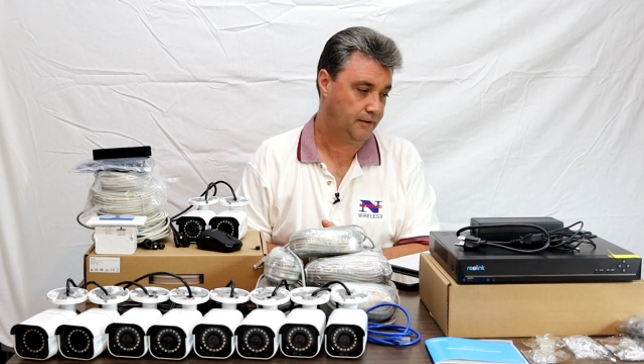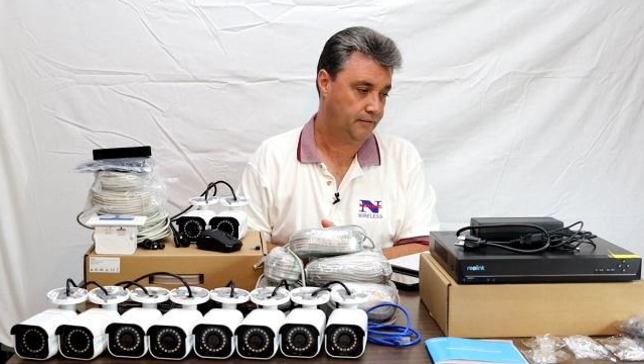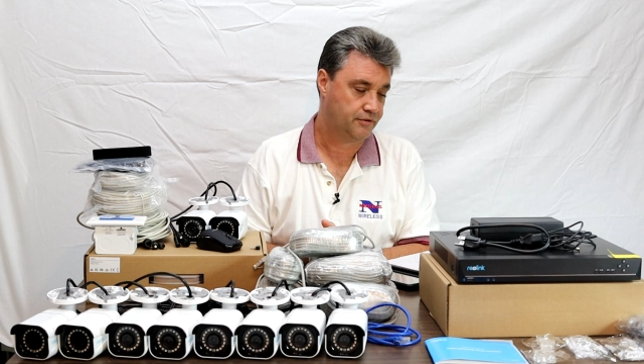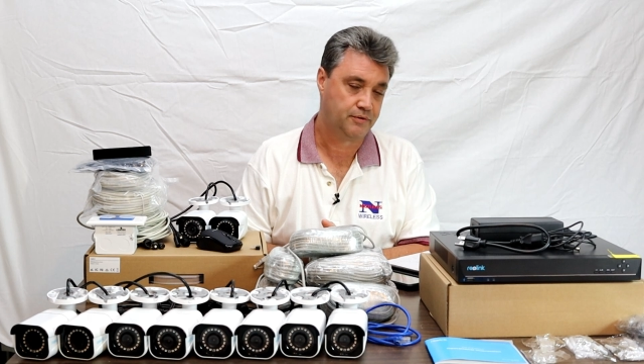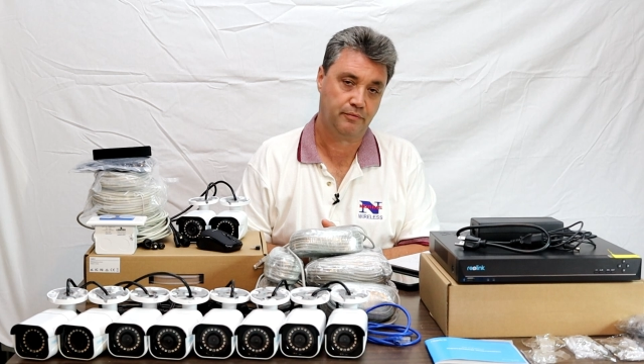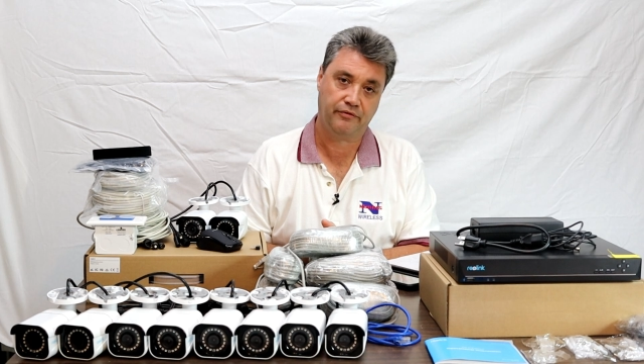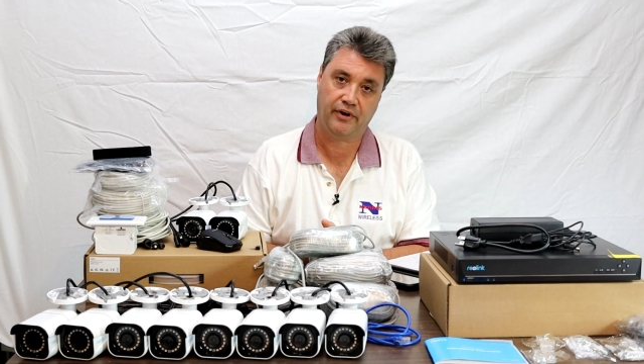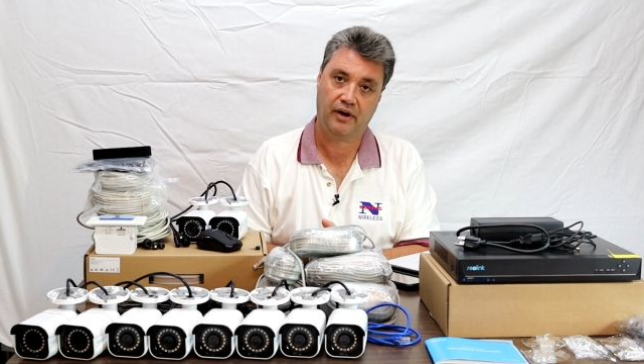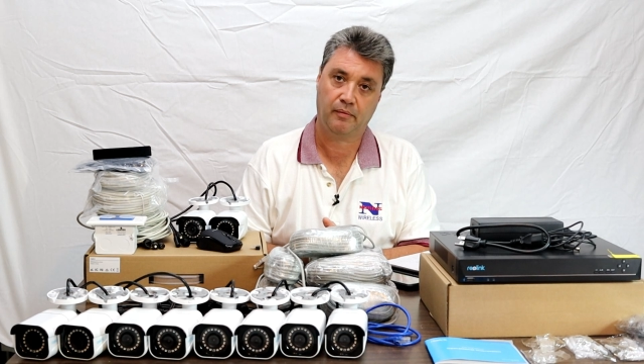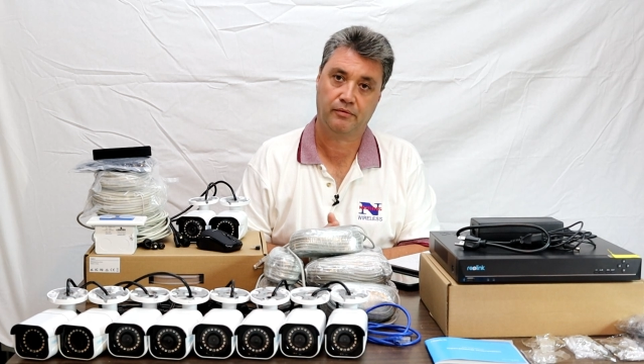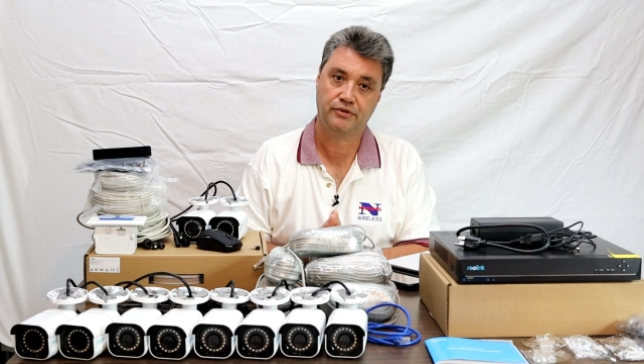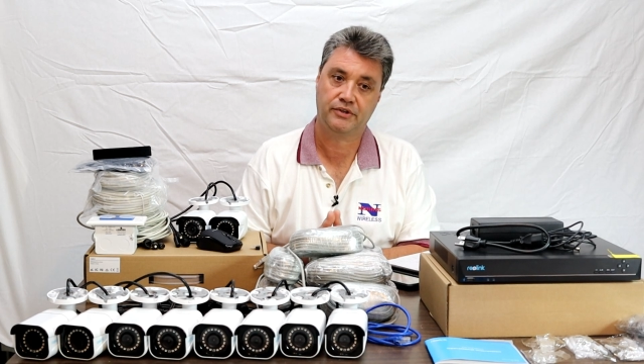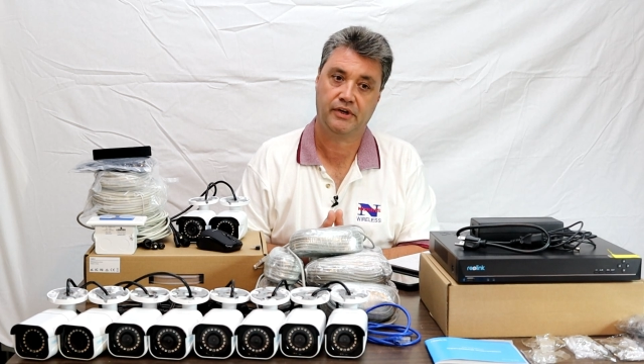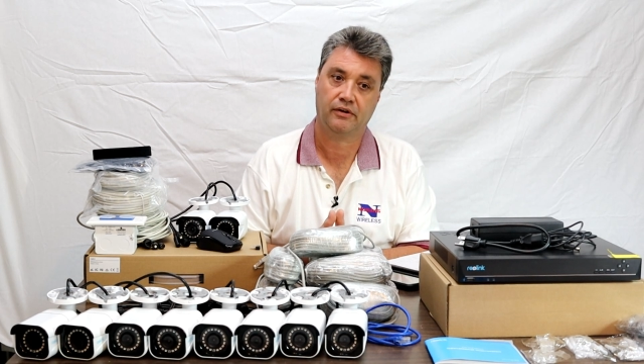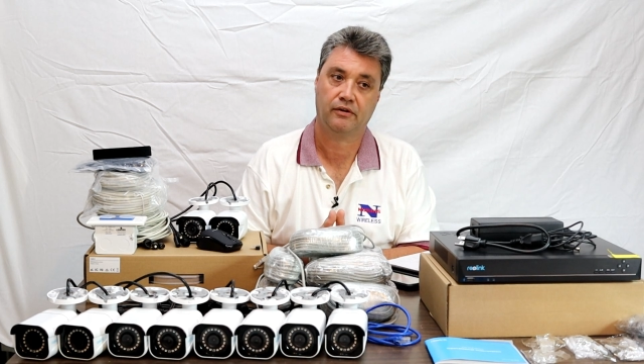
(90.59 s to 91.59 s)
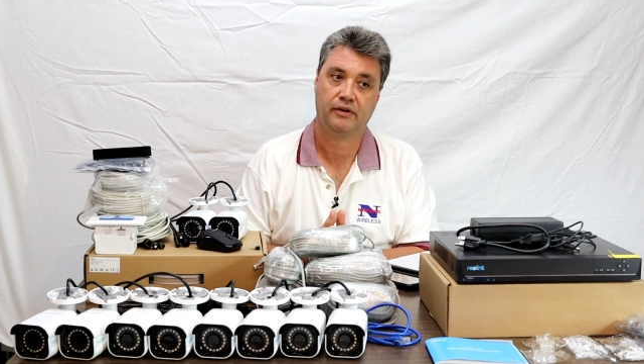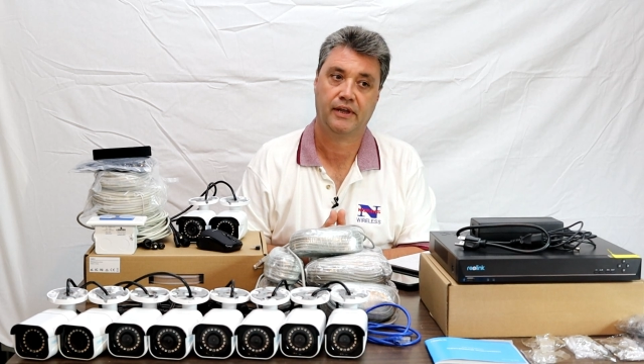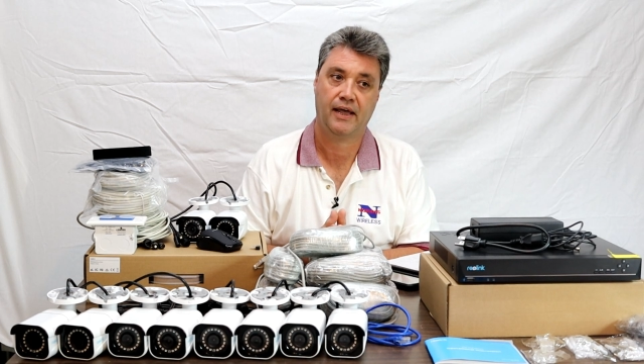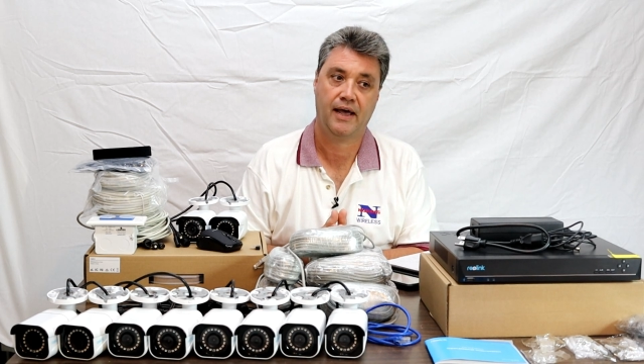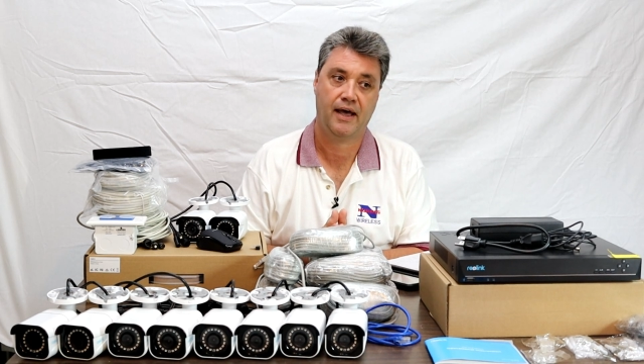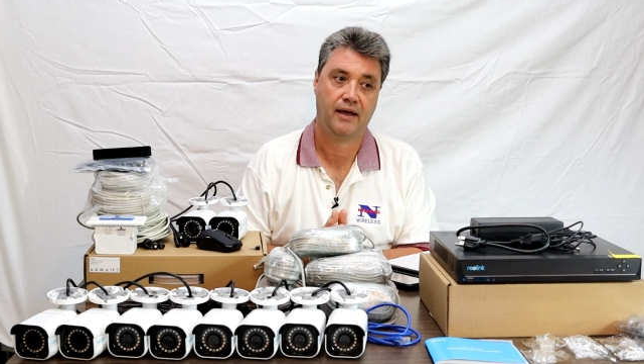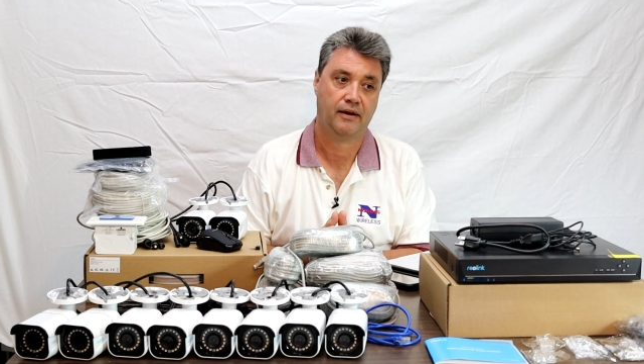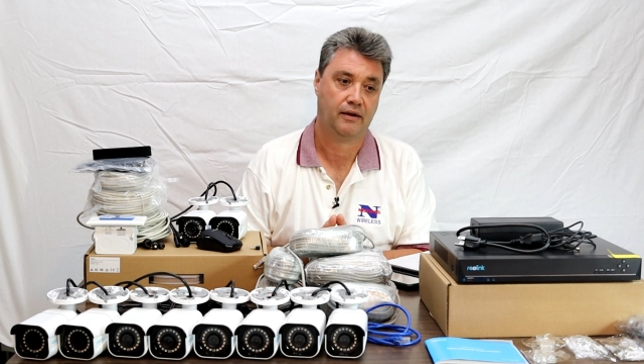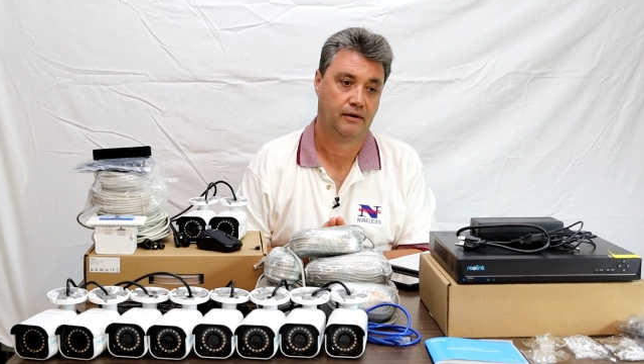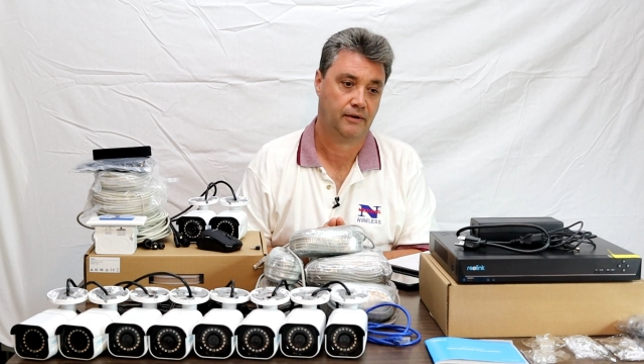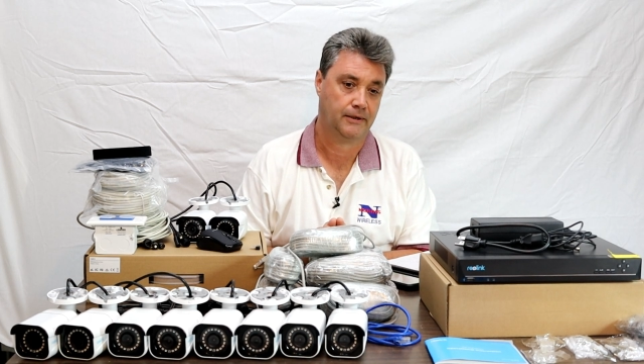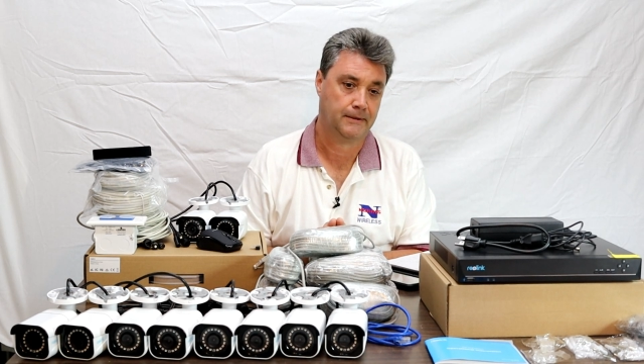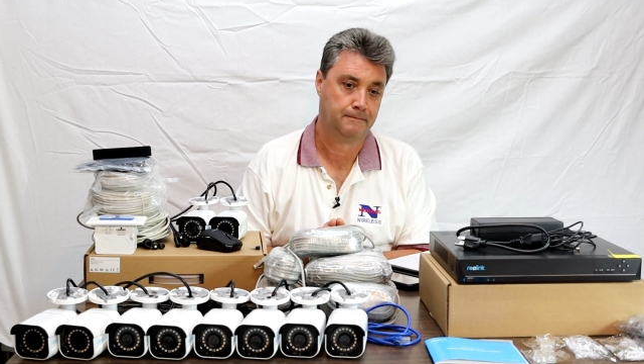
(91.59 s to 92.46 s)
There's some variables you need to look at,